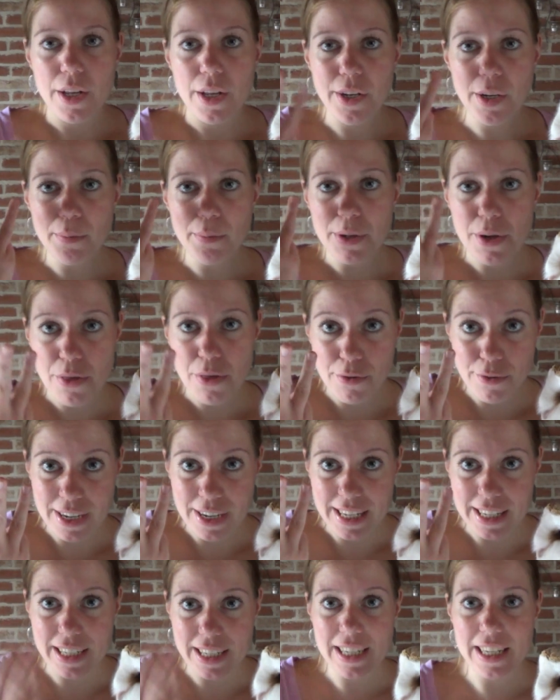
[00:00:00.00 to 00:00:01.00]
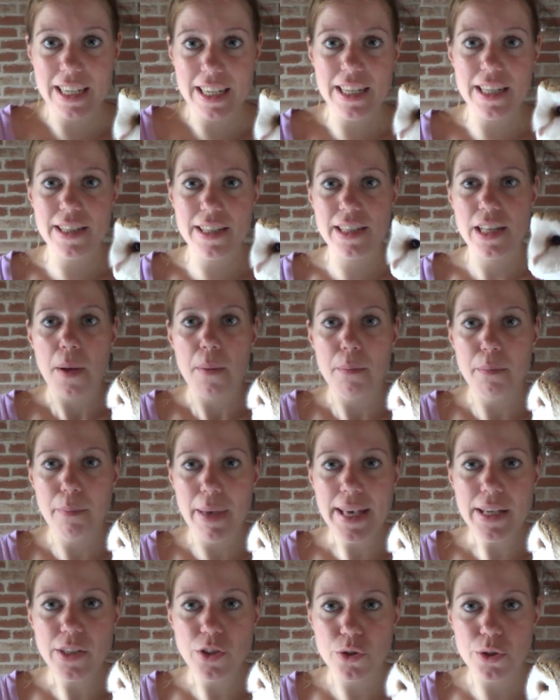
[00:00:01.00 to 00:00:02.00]
Number three is
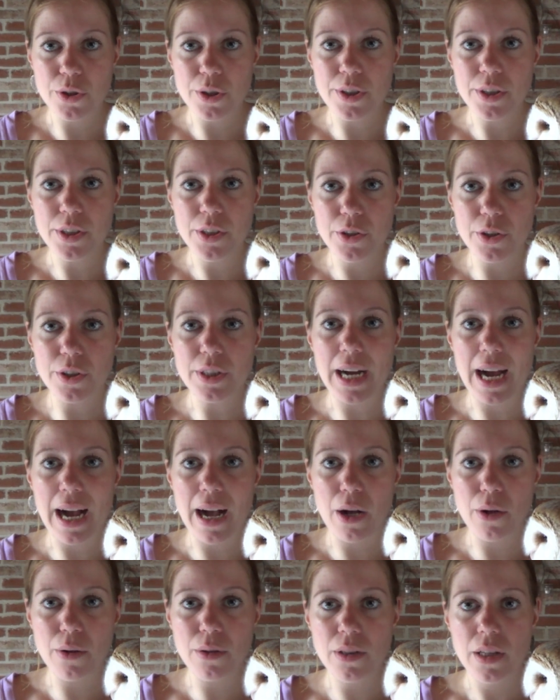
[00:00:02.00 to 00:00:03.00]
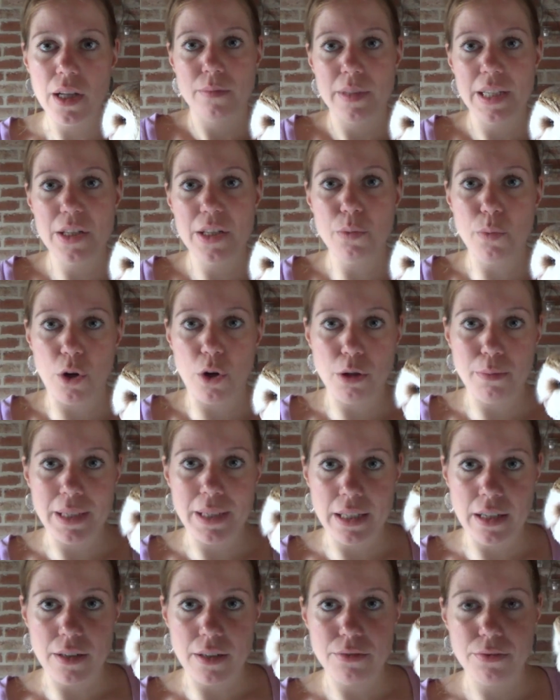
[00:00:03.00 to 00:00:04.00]
make sure your owl is warm
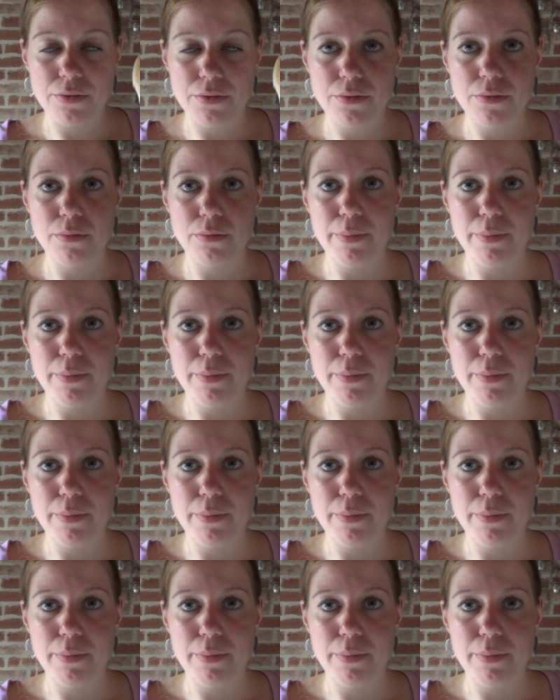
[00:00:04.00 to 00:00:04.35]
enough.